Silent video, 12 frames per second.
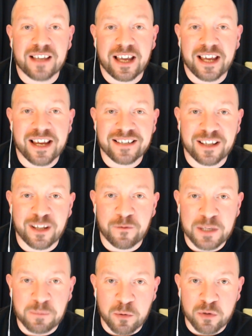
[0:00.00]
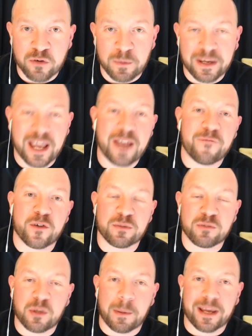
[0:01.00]
asked in the Facebook group again for
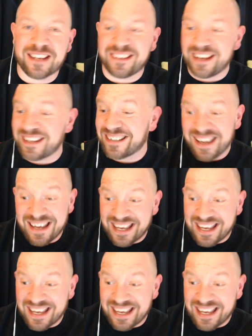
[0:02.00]
some topic ideas.